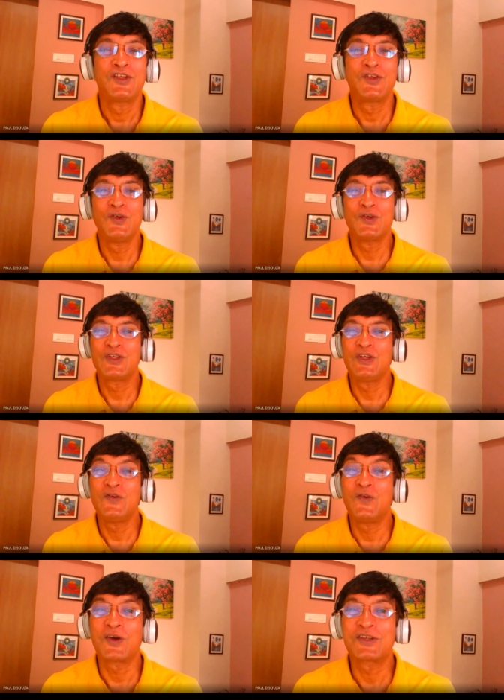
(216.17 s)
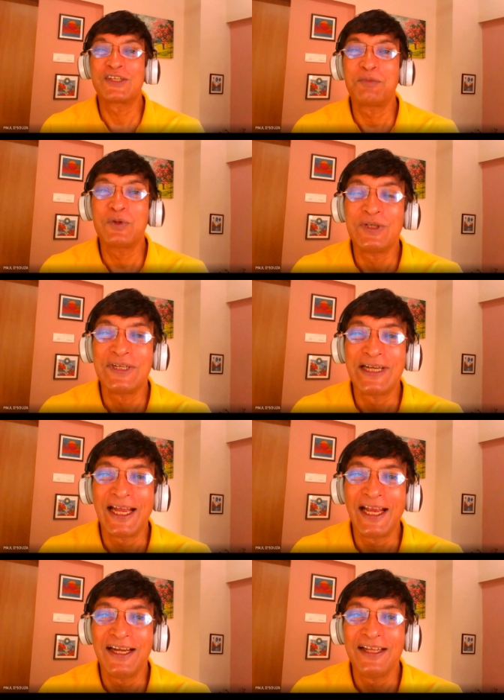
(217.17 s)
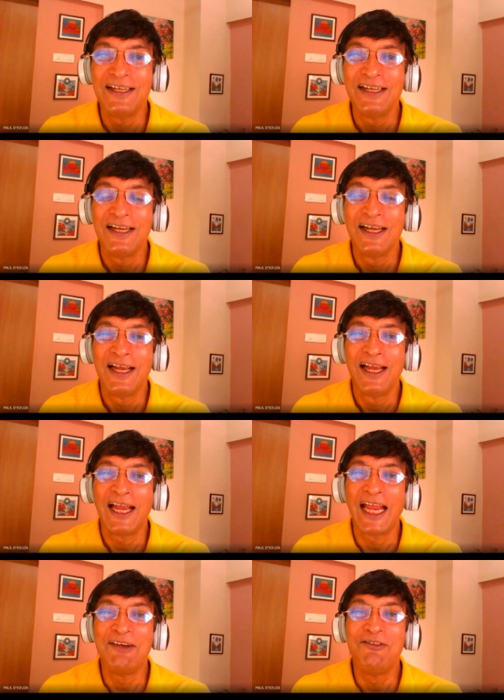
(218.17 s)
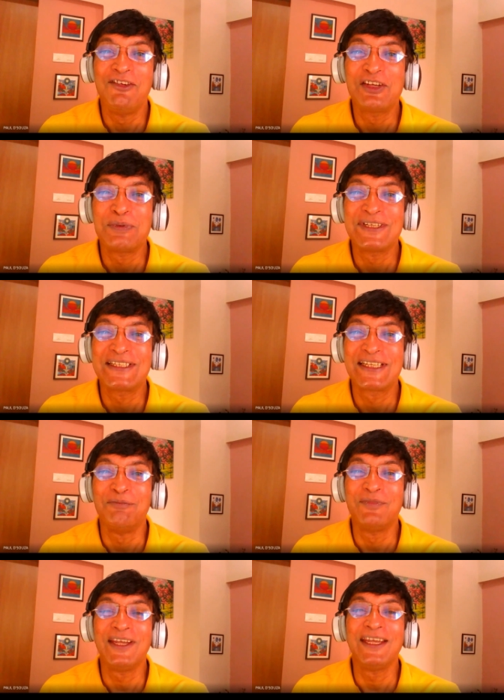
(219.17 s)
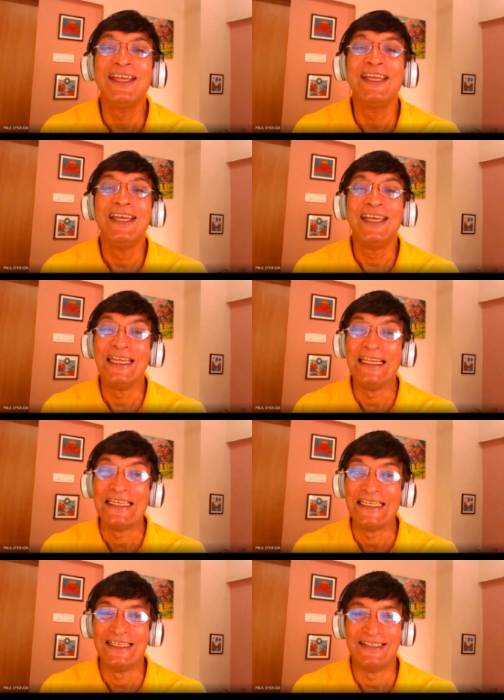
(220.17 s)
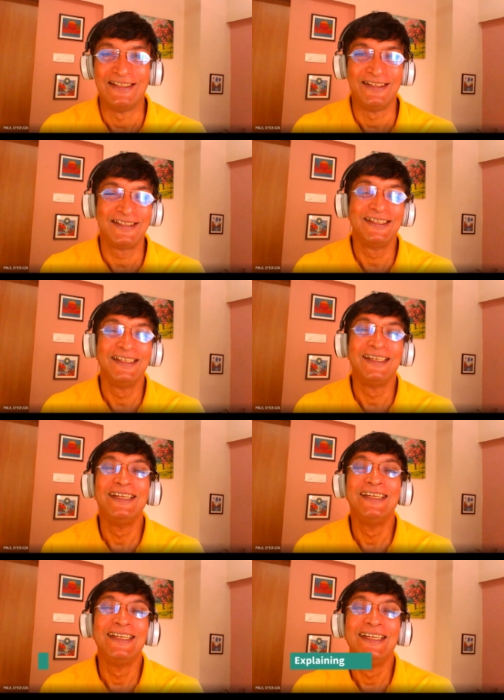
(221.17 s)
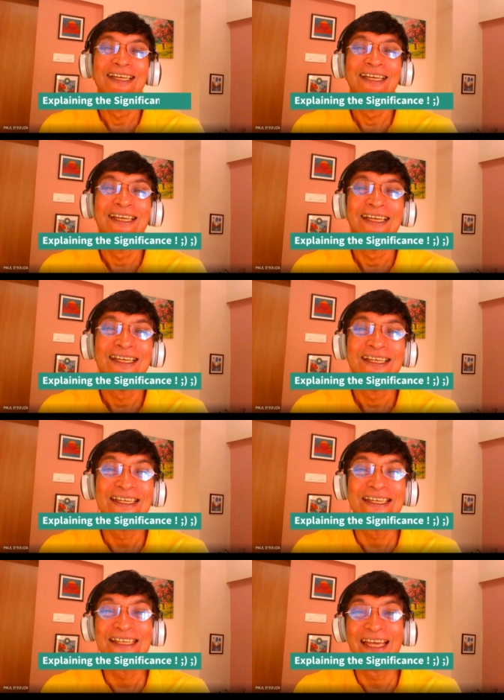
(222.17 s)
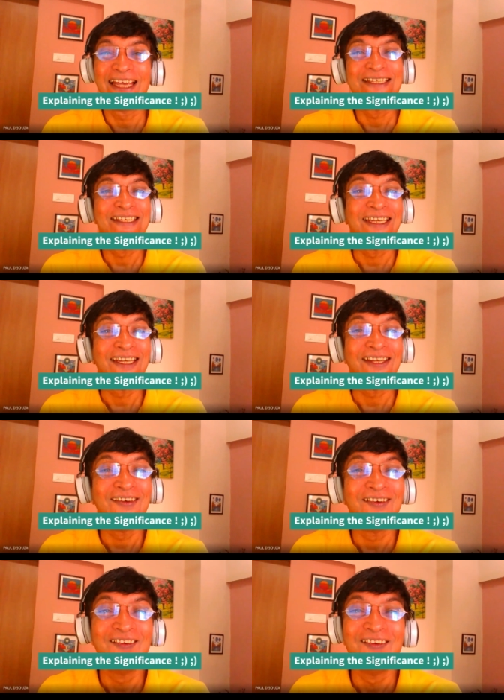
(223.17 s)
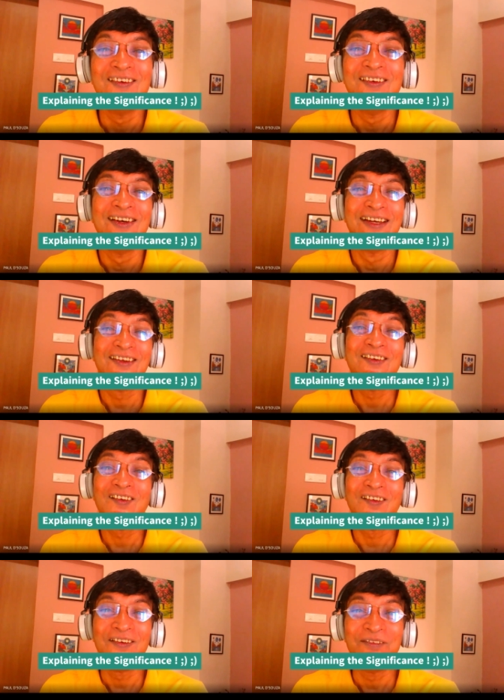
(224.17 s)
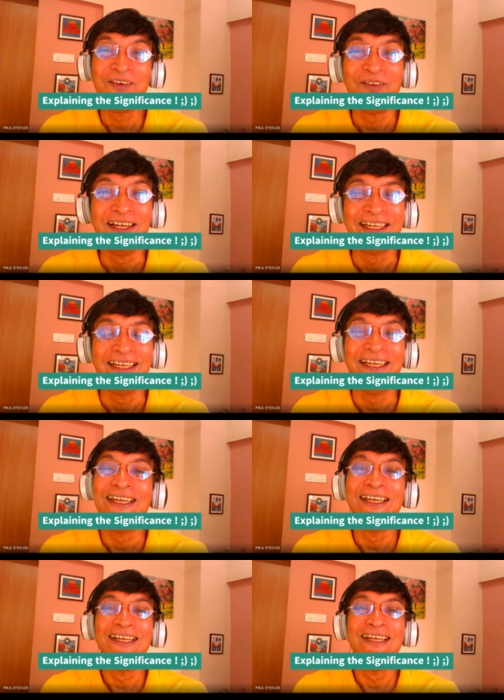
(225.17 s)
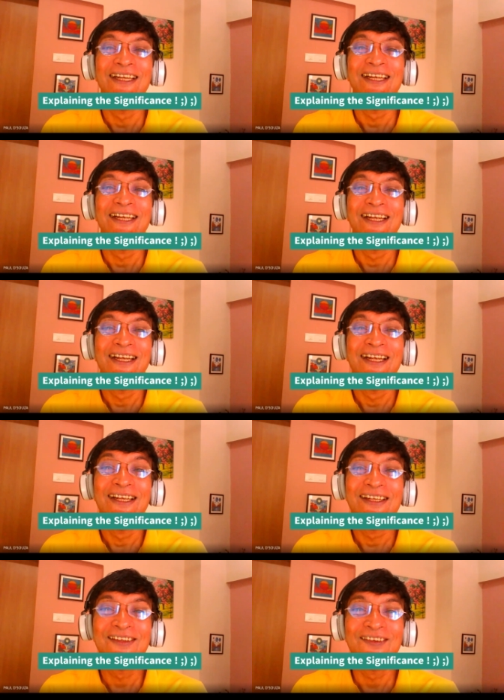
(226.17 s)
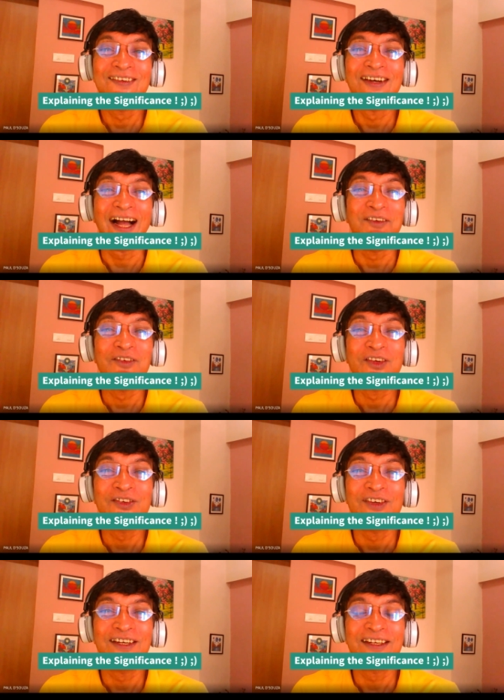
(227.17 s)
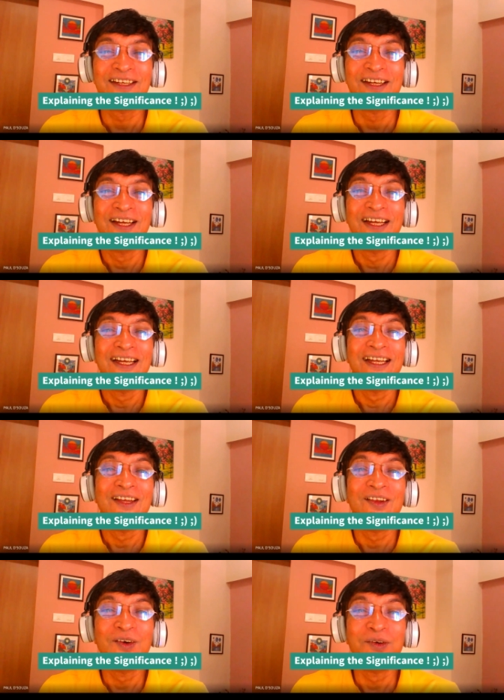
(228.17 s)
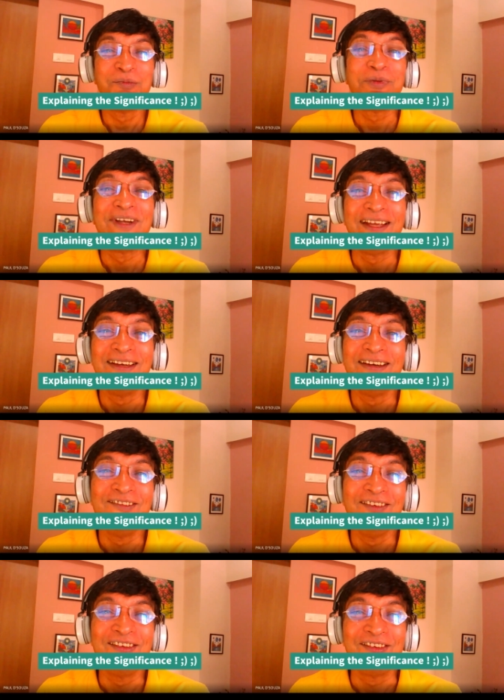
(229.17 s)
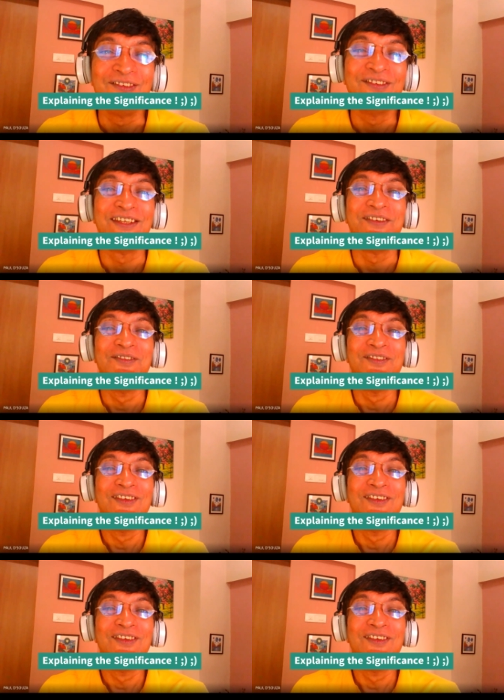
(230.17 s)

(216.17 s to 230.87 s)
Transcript: So she walks up to her dad and whispers something in his ears. She says, "You call him a monkey, so I'm sure no pretty girl will choose him.